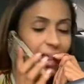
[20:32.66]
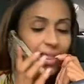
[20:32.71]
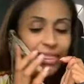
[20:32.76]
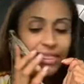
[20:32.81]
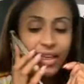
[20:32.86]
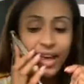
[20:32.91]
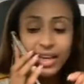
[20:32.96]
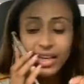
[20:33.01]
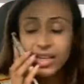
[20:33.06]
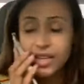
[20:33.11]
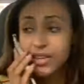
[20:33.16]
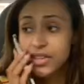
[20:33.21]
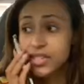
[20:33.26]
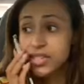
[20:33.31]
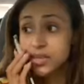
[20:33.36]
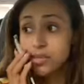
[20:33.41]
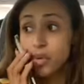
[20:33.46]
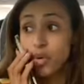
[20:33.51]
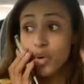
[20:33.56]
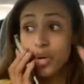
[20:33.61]
Thank you
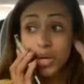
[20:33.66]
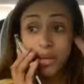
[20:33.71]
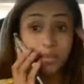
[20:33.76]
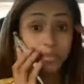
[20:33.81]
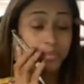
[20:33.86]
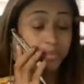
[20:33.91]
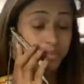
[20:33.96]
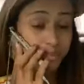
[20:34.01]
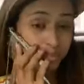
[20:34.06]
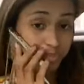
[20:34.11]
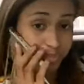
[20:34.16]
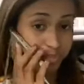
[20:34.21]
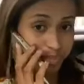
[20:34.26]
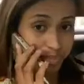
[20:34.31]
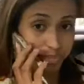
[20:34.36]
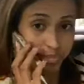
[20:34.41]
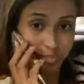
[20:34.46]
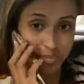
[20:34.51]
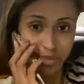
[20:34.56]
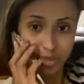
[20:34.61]
this morning.
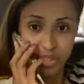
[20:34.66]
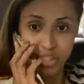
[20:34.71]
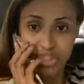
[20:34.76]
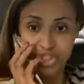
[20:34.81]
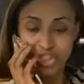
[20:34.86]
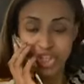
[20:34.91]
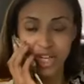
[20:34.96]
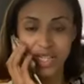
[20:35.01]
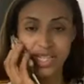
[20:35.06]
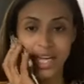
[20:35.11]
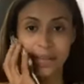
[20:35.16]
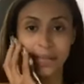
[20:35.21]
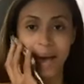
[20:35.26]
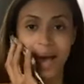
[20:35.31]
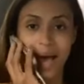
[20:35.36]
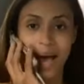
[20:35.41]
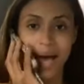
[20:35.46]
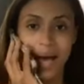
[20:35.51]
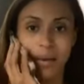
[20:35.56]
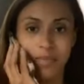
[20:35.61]

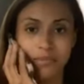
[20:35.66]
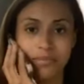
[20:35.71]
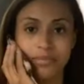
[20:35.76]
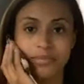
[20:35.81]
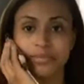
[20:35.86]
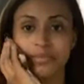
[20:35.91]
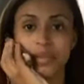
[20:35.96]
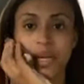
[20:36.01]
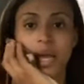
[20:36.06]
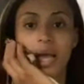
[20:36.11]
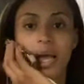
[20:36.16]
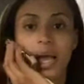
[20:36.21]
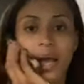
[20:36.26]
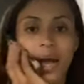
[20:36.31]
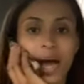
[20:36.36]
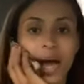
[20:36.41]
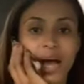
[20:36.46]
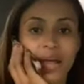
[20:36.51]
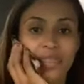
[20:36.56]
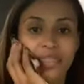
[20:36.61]
Ishatabaha.
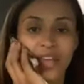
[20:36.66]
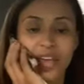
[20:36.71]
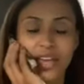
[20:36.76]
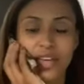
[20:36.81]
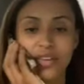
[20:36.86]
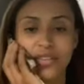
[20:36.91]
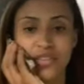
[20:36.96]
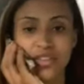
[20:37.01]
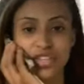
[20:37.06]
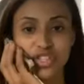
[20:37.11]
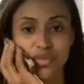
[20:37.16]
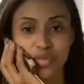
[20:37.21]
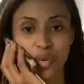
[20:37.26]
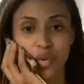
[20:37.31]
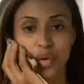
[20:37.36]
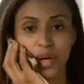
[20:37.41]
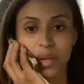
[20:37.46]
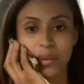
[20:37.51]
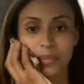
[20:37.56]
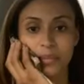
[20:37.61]
I thank you this
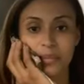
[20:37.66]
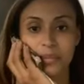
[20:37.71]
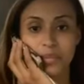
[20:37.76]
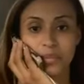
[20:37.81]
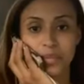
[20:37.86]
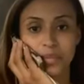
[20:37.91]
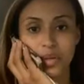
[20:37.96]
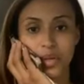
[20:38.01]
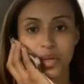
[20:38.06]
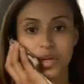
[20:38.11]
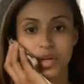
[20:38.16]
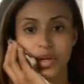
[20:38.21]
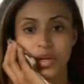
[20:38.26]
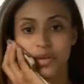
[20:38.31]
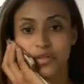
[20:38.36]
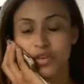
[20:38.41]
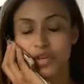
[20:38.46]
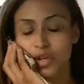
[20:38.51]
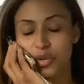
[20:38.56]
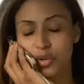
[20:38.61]
morning
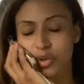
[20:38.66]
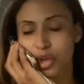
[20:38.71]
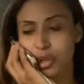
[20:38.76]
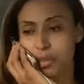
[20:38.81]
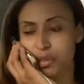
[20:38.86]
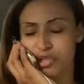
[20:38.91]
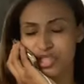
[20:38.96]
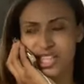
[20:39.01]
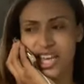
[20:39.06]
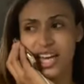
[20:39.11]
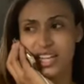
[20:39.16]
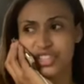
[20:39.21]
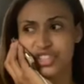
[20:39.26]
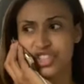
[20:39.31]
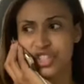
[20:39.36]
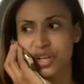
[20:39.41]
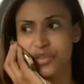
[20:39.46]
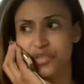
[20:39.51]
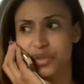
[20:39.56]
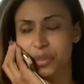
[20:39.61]
for the
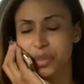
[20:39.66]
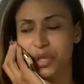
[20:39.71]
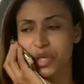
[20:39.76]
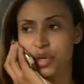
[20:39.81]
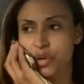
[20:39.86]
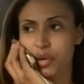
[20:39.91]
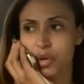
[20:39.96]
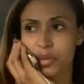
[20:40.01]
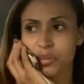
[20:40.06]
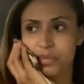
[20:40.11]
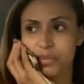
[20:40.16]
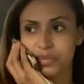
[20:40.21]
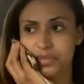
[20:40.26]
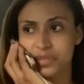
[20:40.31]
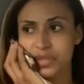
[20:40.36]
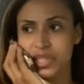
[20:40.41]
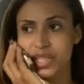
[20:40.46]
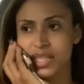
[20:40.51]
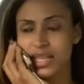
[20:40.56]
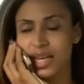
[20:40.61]
protection of the pure.
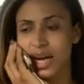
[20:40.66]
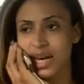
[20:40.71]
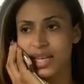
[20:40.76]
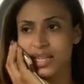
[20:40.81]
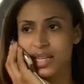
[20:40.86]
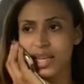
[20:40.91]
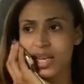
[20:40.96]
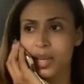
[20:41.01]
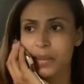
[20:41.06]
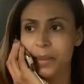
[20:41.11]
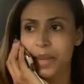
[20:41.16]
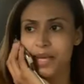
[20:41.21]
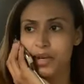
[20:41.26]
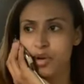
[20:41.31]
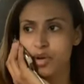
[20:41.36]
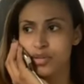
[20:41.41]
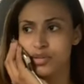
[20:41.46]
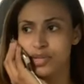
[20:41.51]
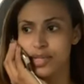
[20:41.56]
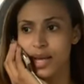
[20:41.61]
Ikanderebe
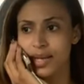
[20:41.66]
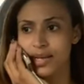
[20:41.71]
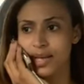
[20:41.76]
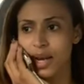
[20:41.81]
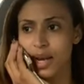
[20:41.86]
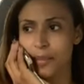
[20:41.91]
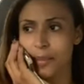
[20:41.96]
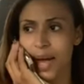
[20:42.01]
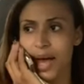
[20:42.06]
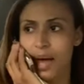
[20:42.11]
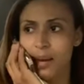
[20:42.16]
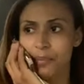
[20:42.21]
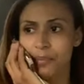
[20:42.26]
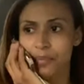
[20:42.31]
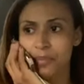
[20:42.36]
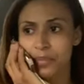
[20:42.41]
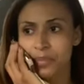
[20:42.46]
kosandalabaha.